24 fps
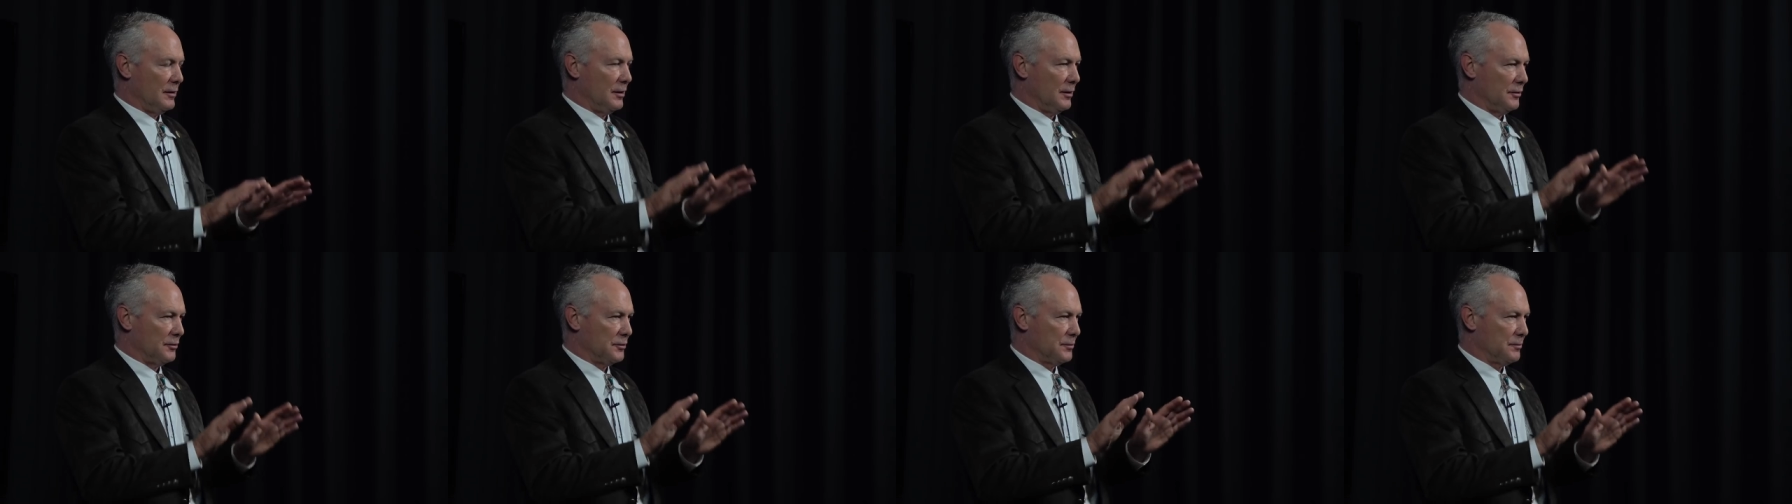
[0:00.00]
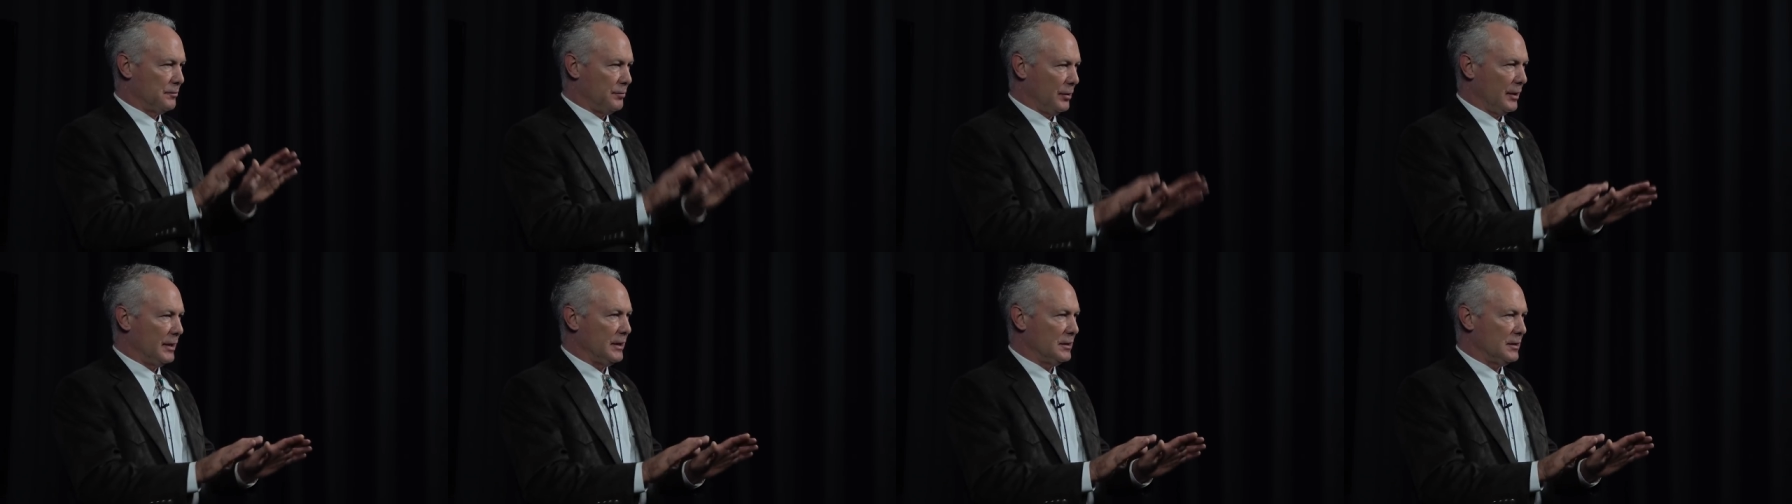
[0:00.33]
They'll
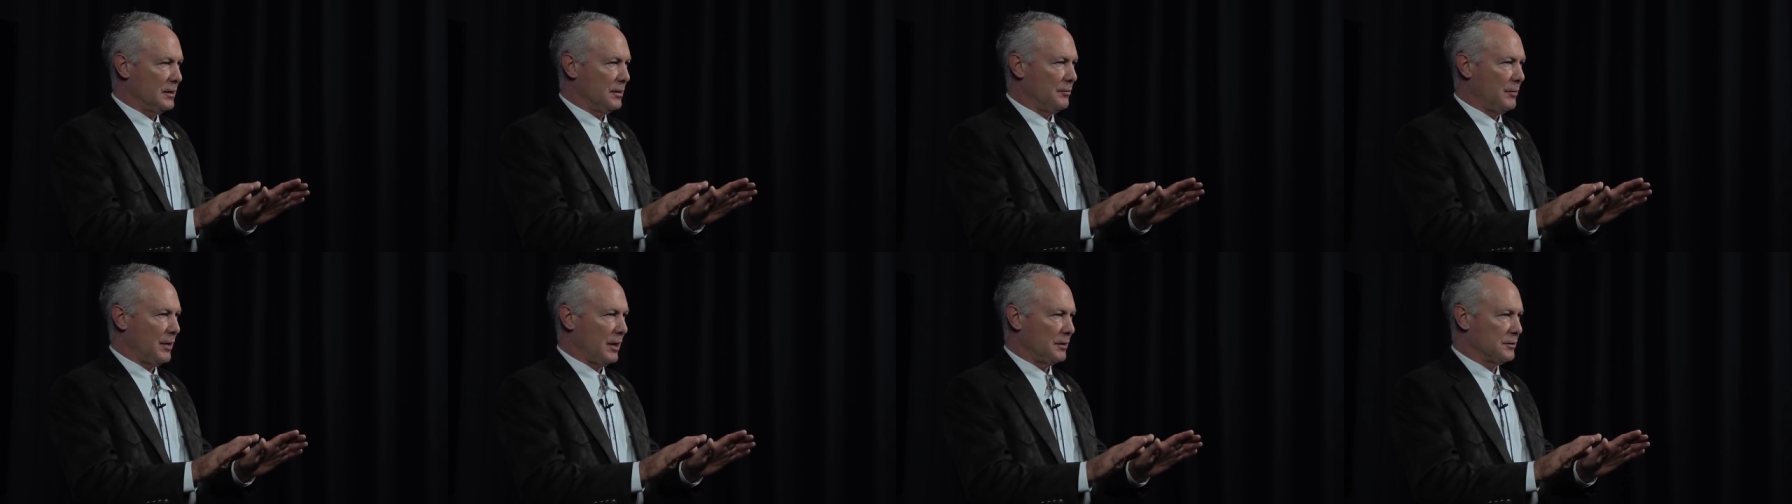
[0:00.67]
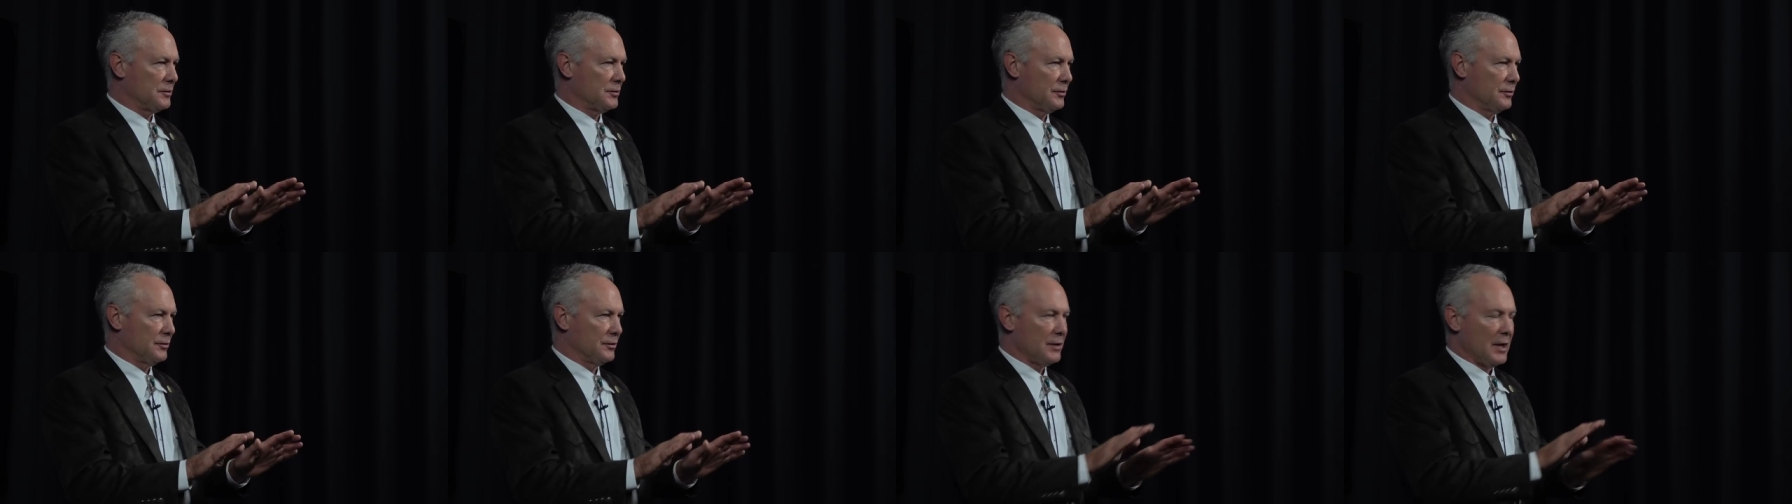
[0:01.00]
splint the
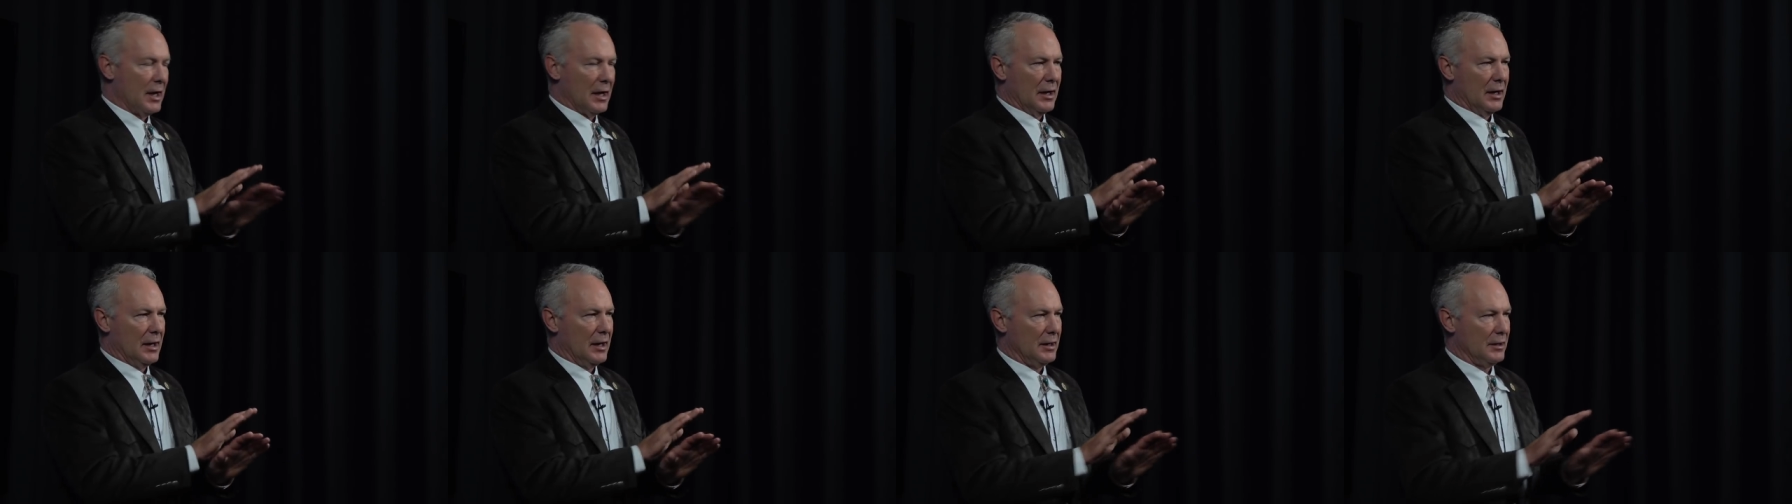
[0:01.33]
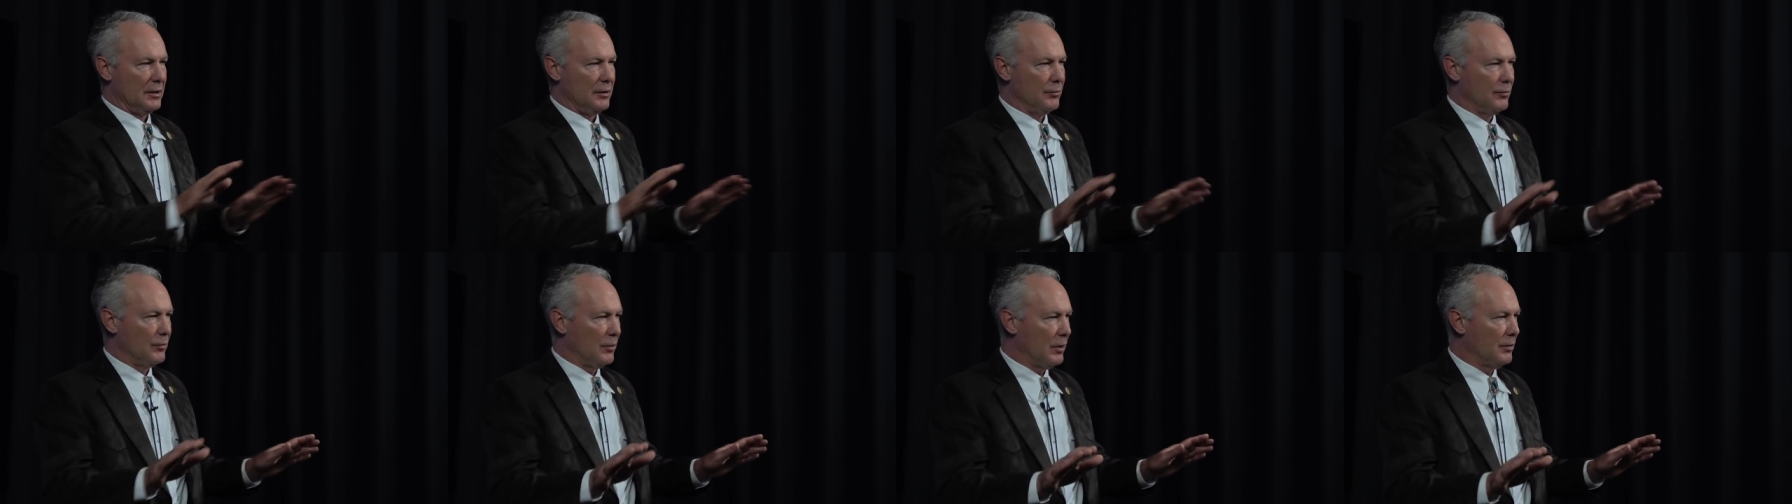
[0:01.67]
muscles and
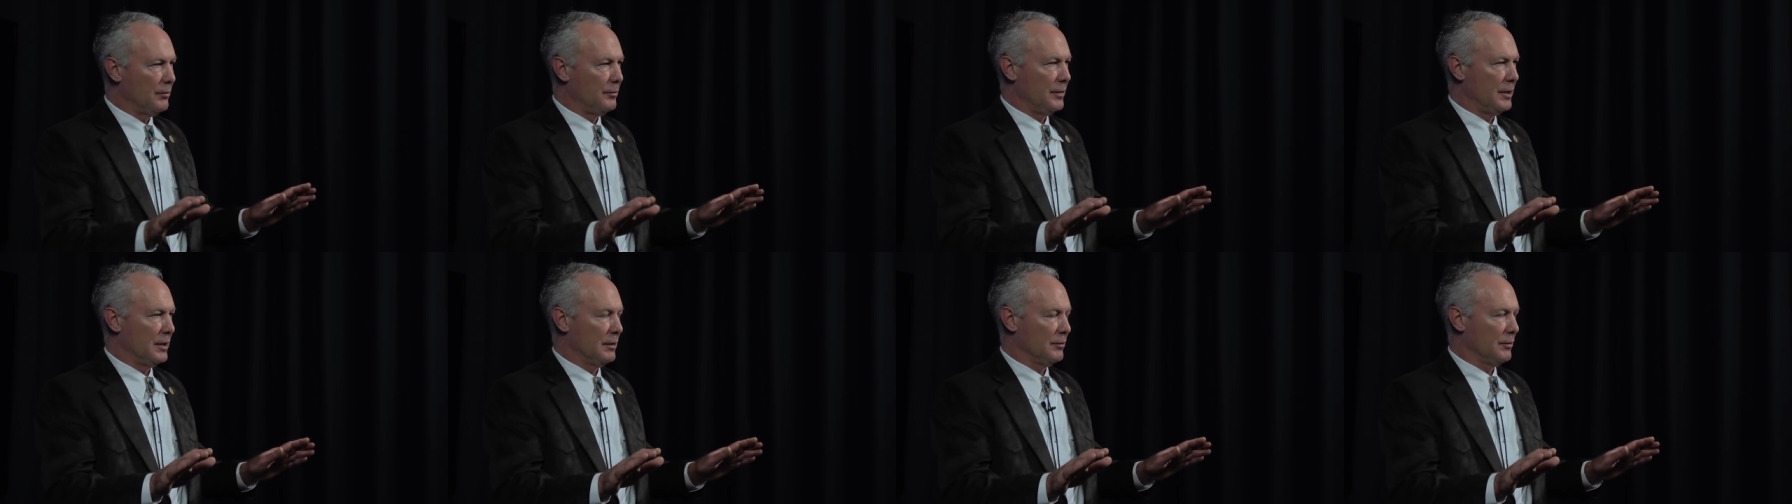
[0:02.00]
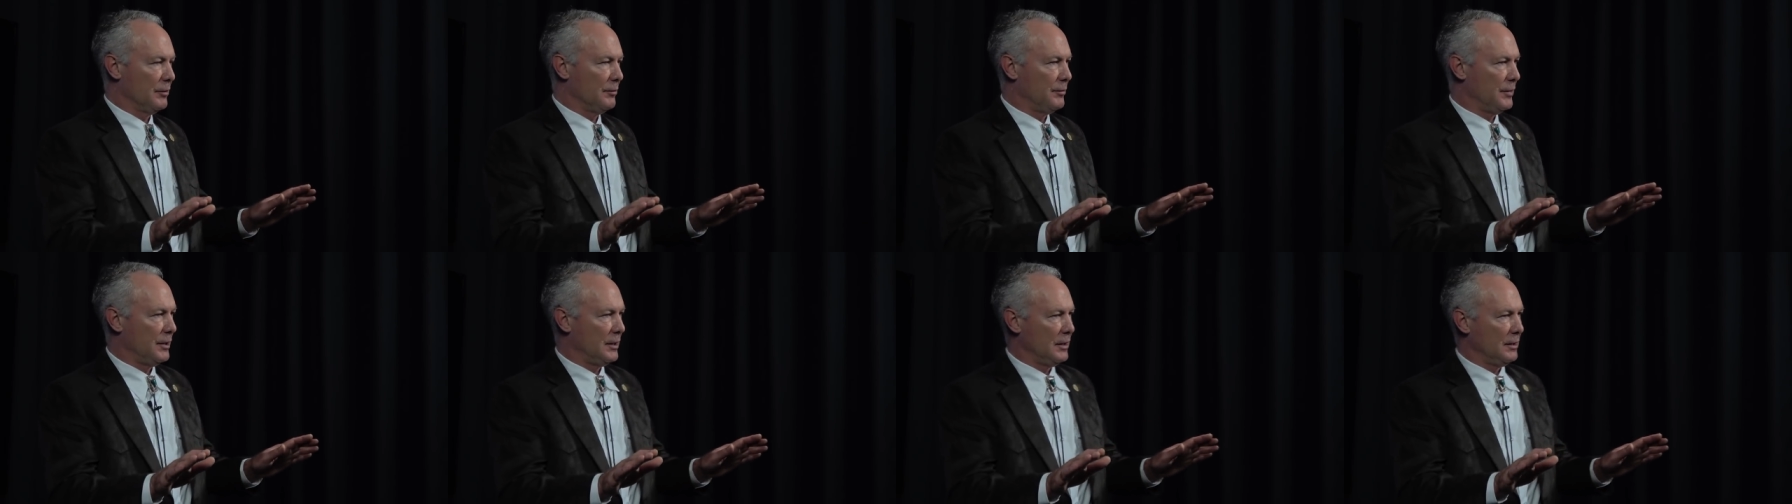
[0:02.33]
you won't be able
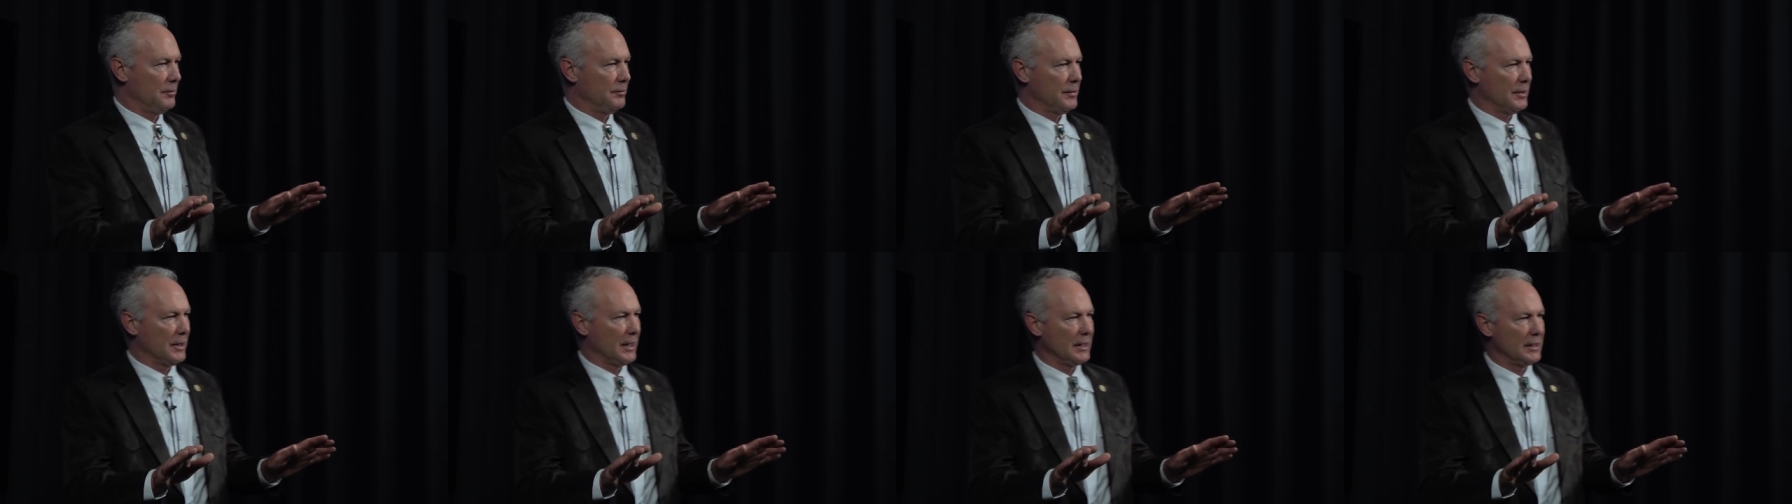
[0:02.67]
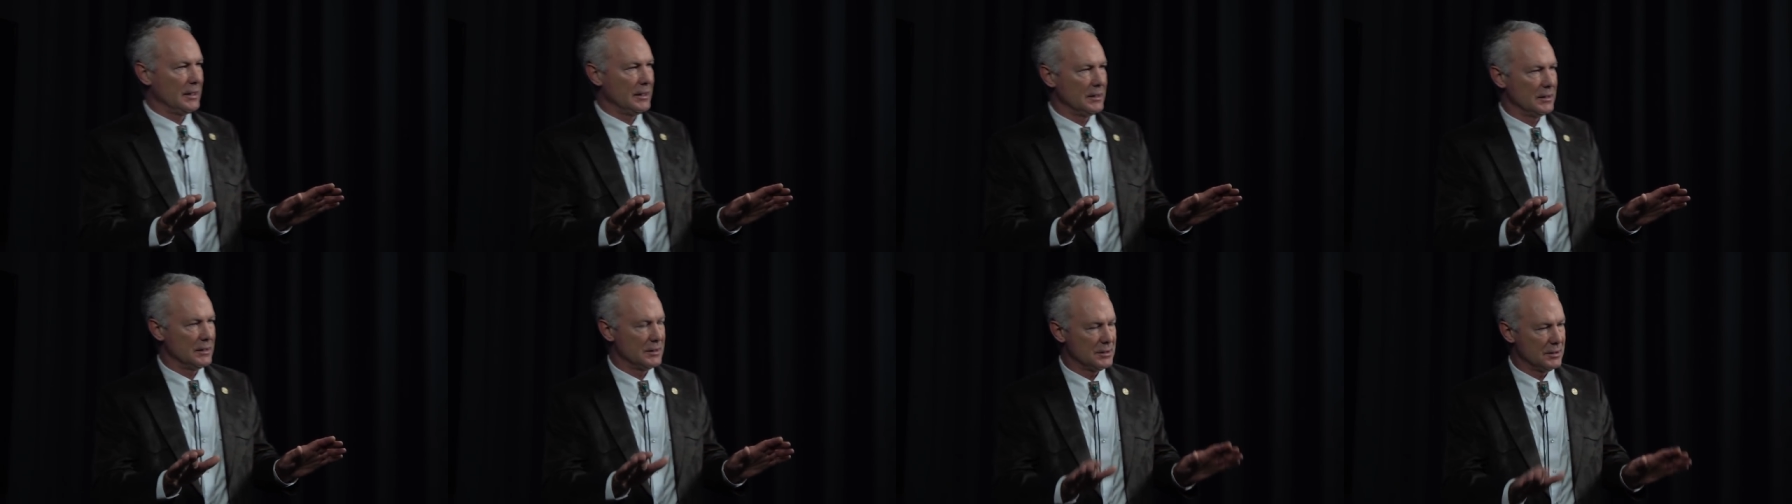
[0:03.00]
to manipulate
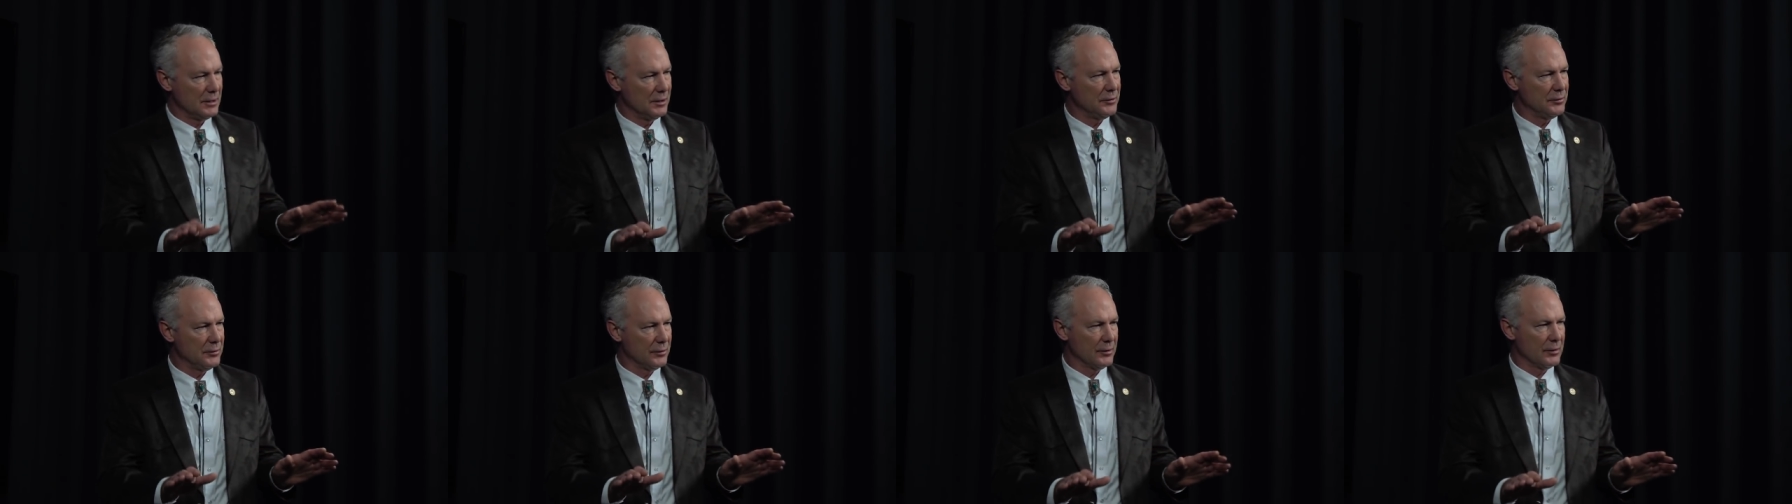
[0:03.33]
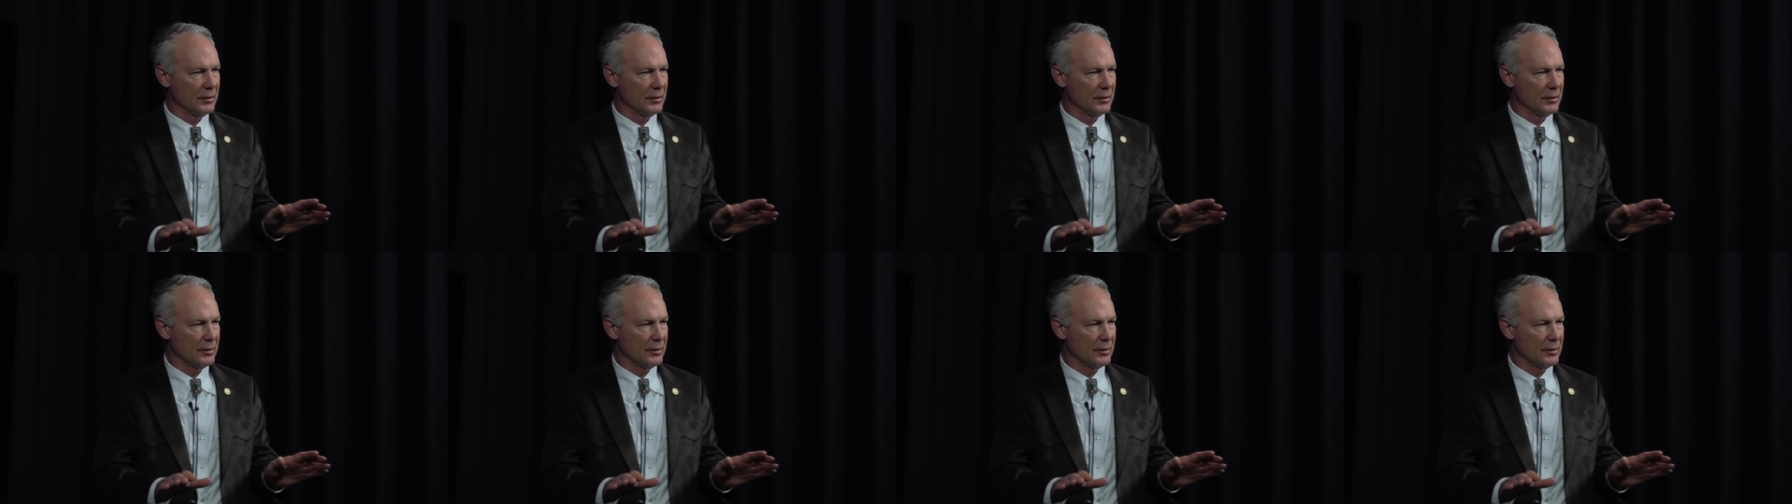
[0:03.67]
into